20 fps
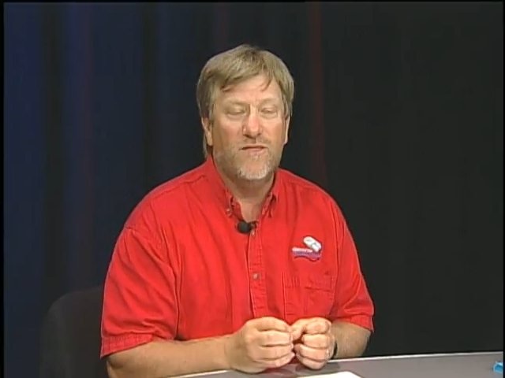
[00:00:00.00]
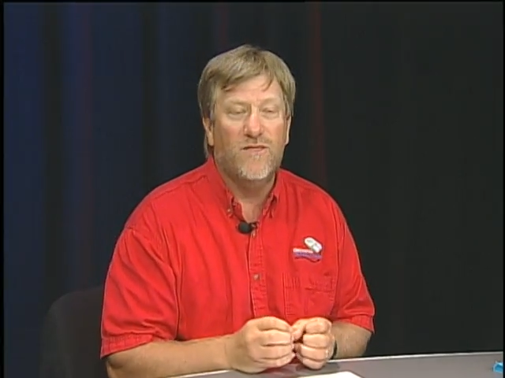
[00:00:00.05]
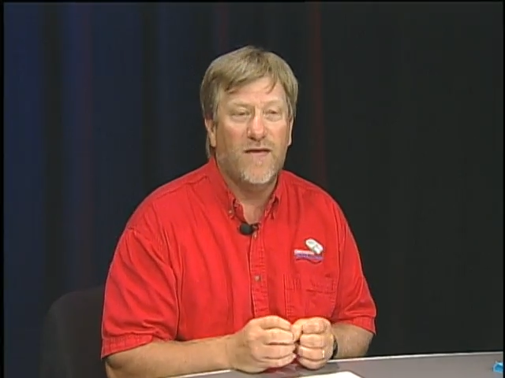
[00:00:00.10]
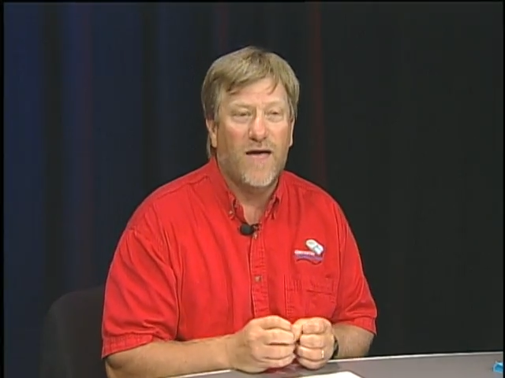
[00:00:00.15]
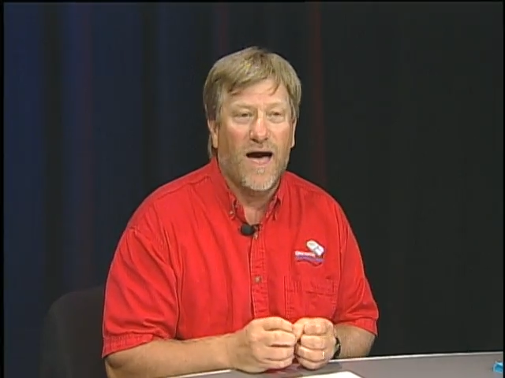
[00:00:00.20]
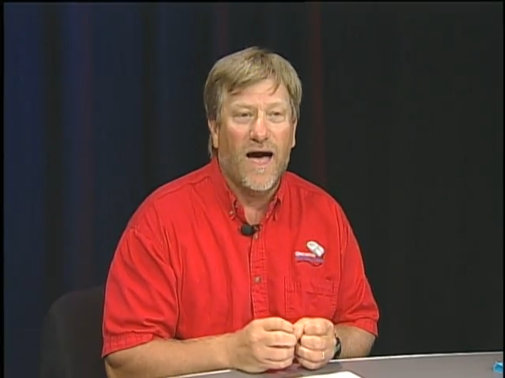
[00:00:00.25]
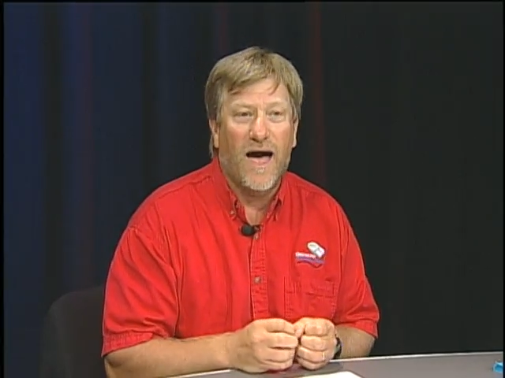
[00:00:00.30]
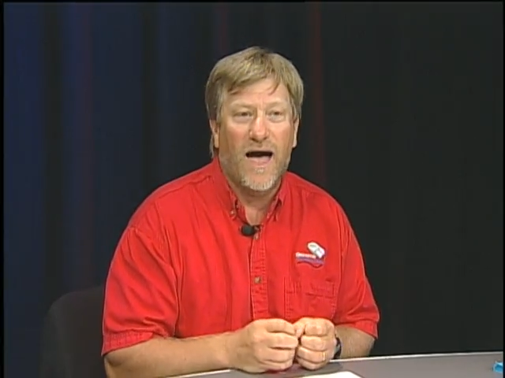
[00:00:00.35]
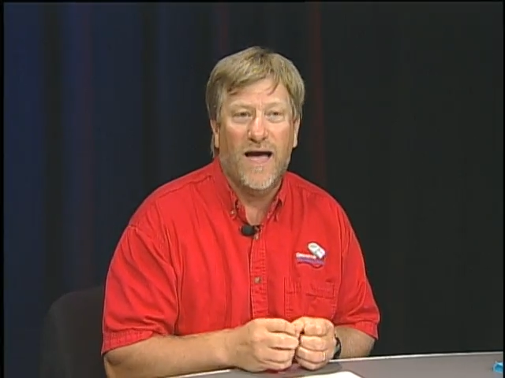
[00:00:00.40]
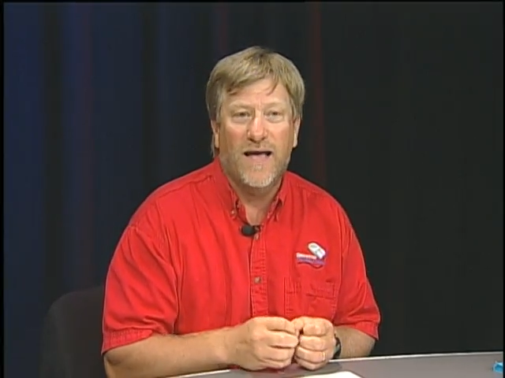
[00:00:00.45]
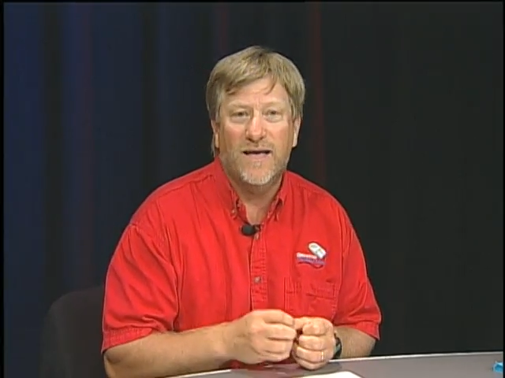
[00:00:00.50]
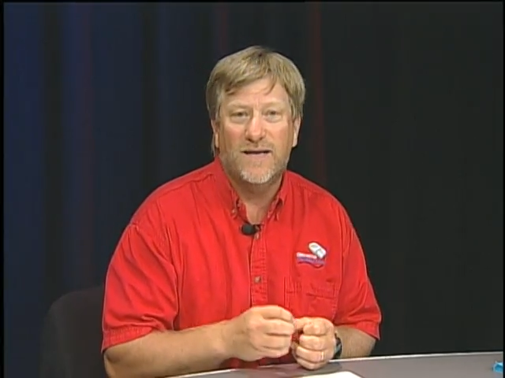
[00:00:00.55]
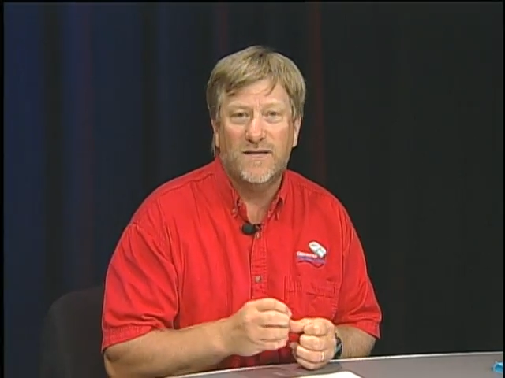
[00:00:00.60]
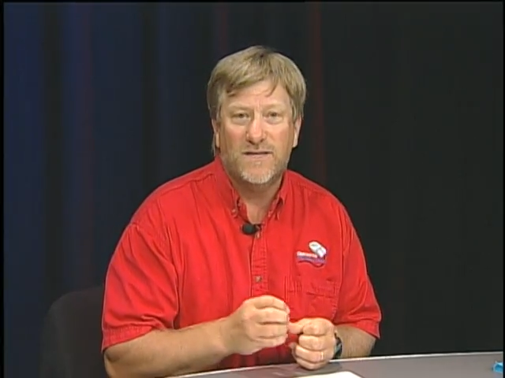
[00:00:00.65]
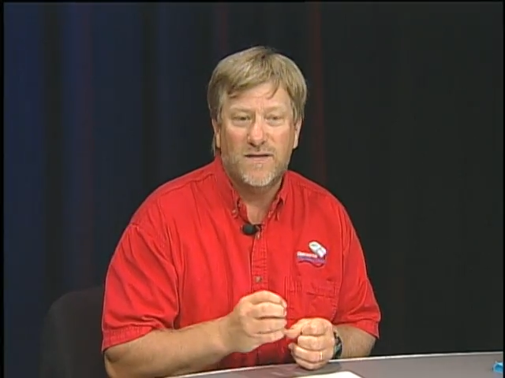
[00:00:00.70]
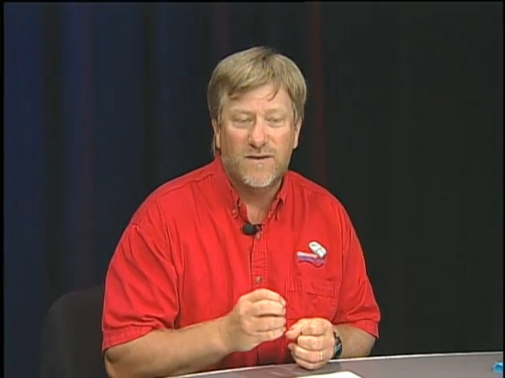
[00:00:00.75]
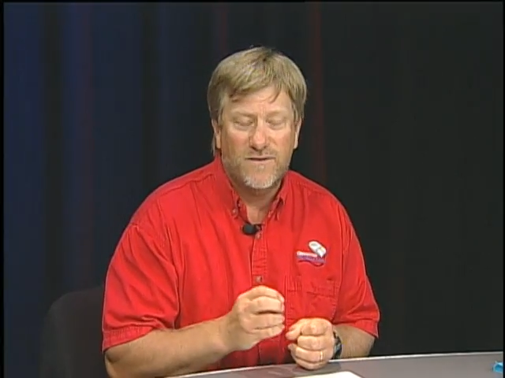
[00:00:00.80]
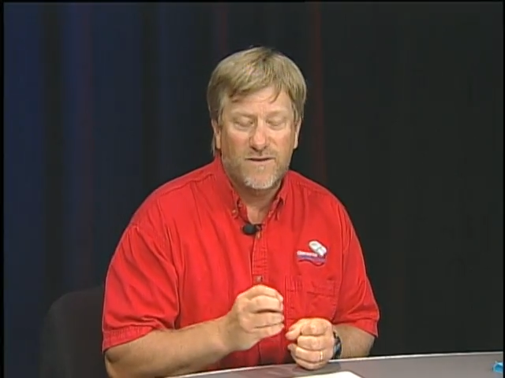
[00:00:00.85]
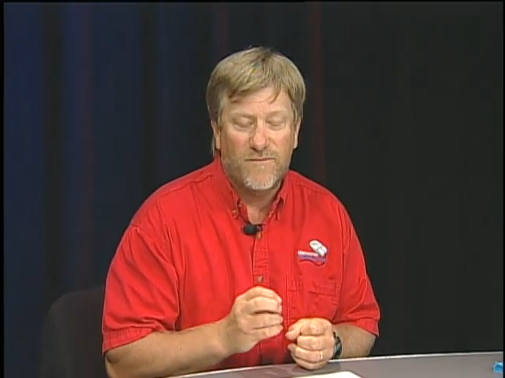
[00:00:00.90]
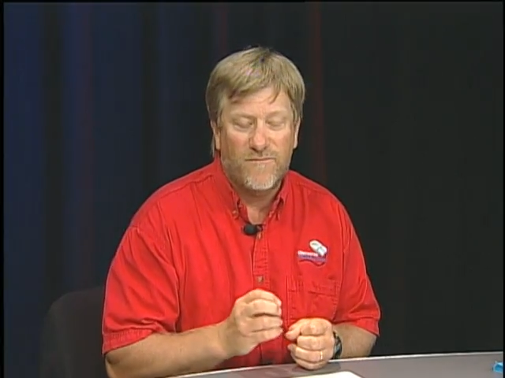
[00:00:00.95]
the
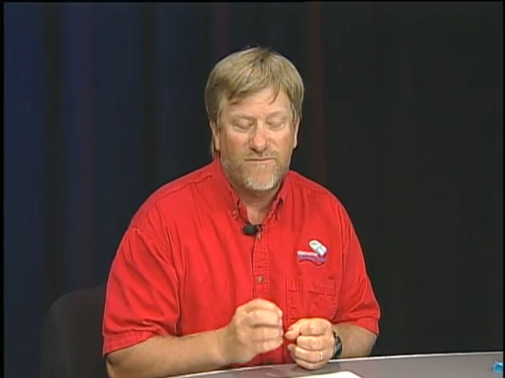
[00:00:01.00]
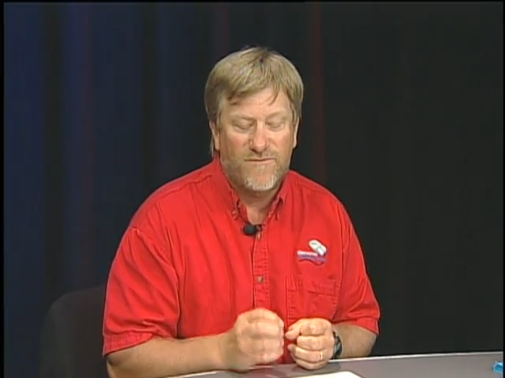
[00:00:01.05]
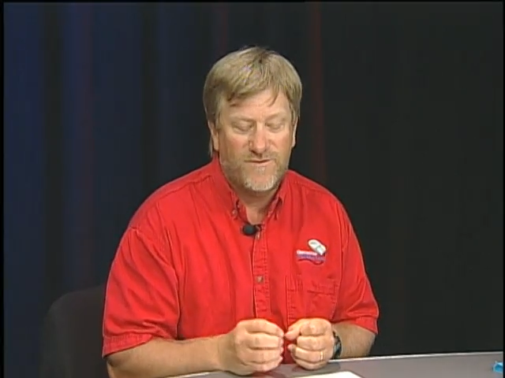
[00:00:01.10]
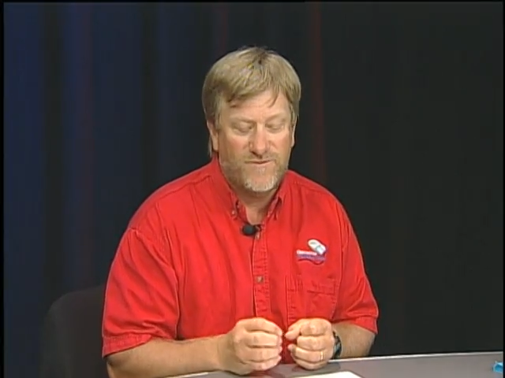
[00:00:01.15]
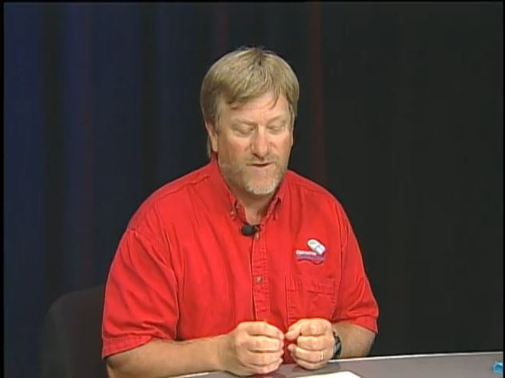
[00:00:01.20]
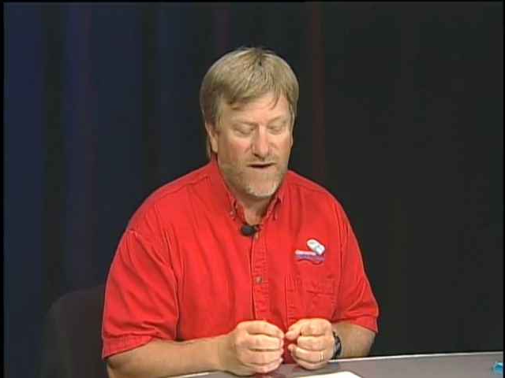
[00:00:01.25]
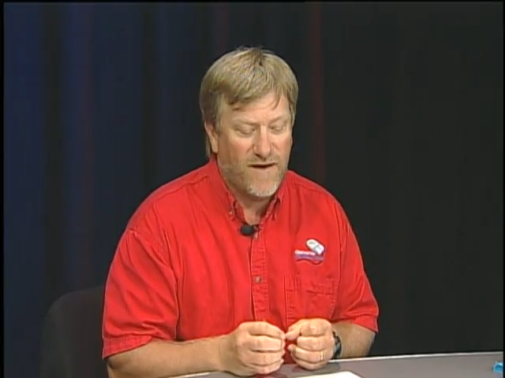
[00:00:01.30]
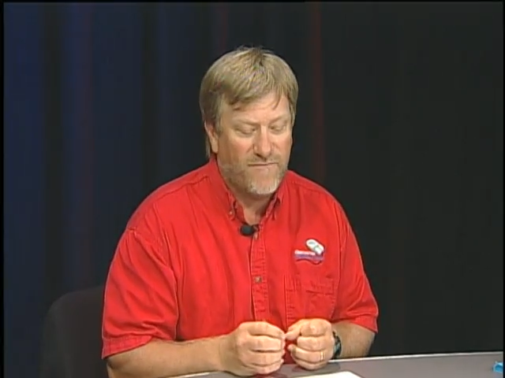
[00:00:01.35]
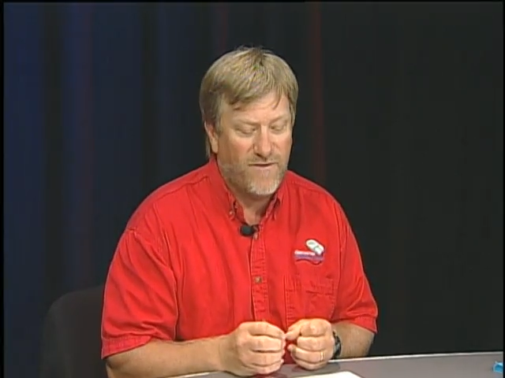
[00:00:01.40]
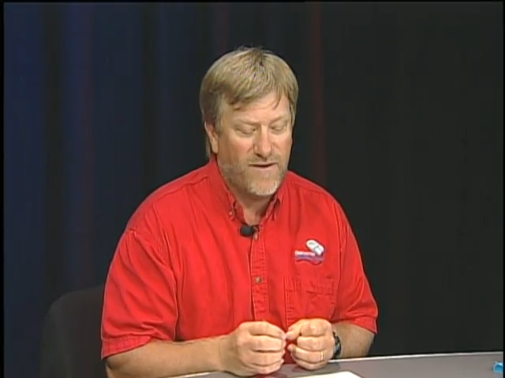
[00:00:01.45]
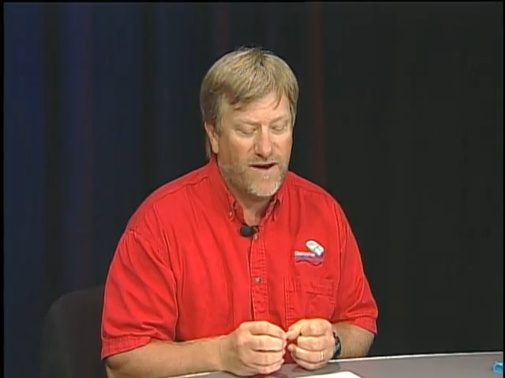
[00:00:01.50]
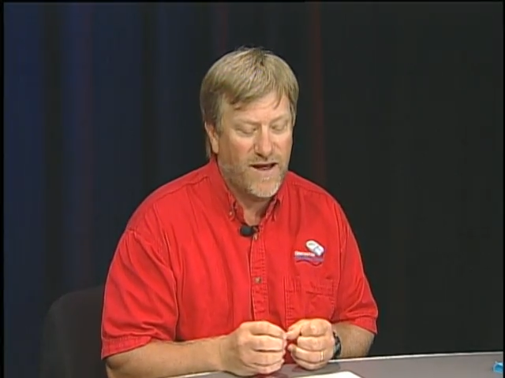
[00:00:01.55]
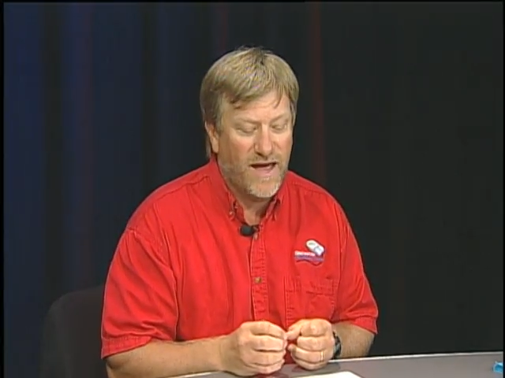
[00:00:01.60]
i7,